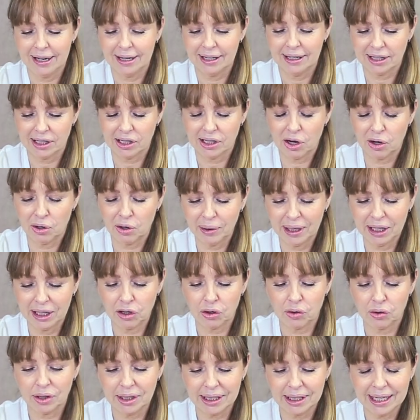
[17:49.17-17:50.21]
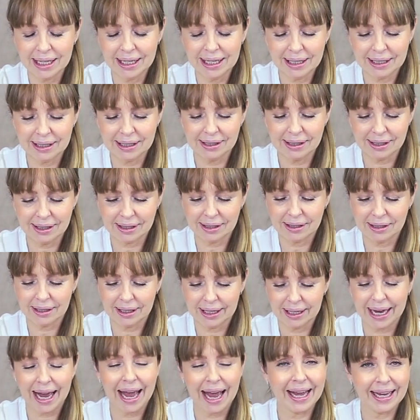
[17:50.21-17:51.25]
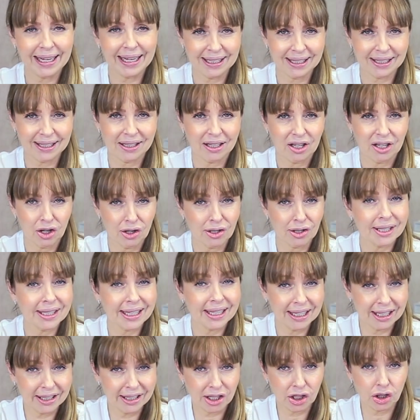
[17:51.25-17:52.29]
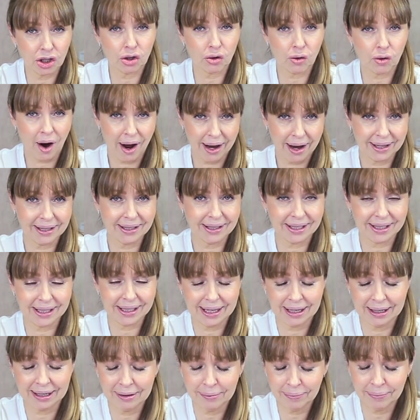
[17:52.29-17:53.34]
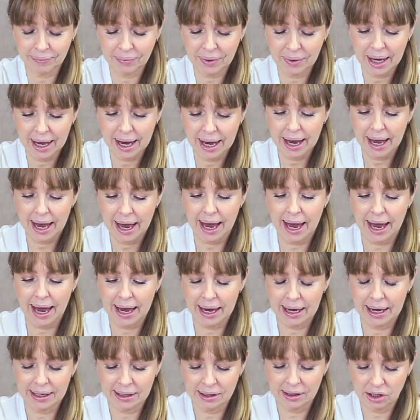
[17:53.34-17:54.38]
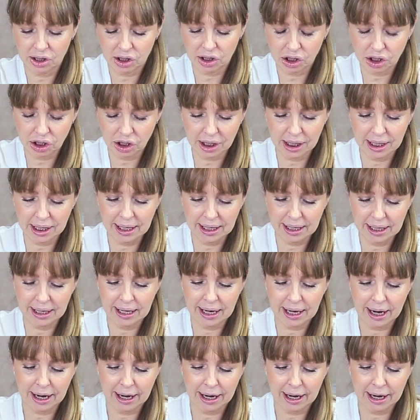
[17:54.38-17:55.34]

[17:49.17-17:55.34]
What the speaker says: So in Kritika's case, her skin is a drier skin, and she's,